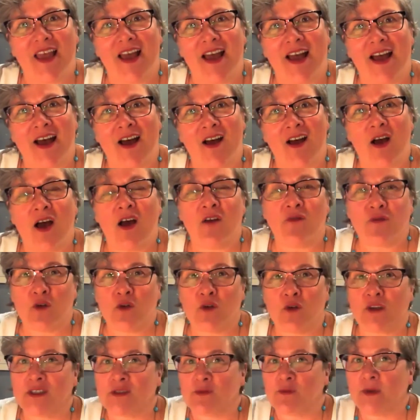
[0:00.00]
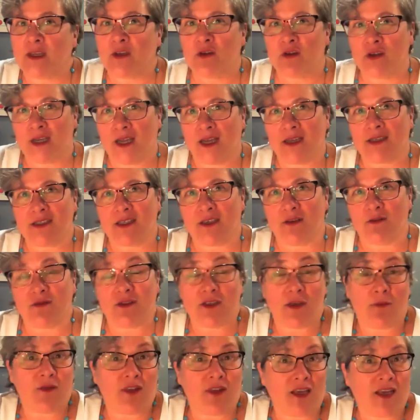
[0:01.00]
Of course, we could ask you
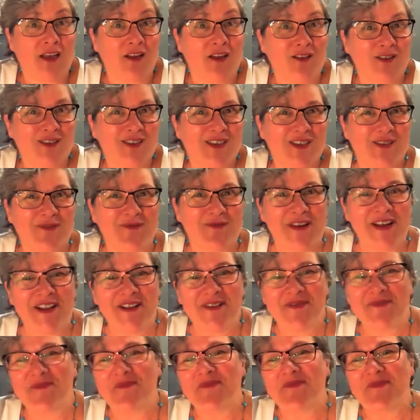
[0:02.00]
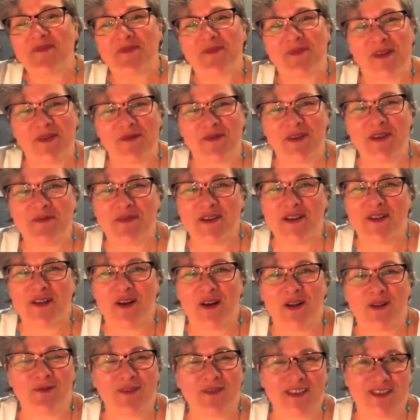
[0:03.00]
something else as well, but we will
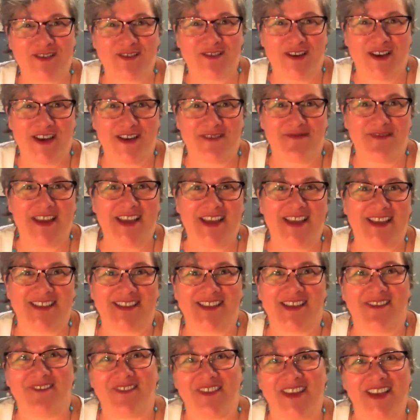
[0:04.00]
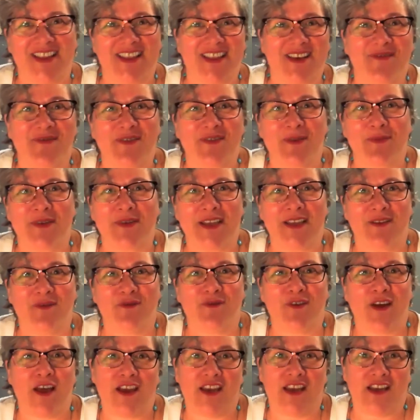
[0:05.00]
always try and make it something that will be
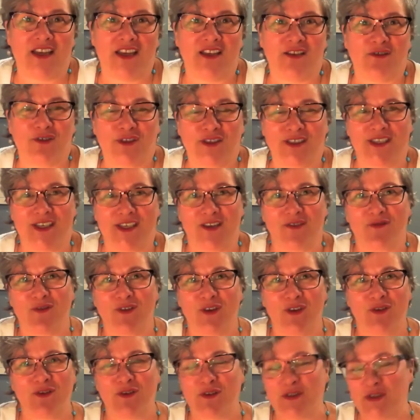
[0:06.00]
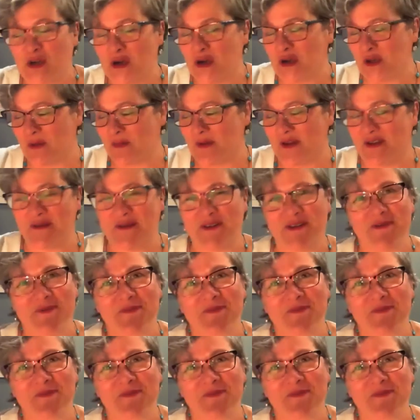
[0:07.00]
fun and interesting for you to talk about.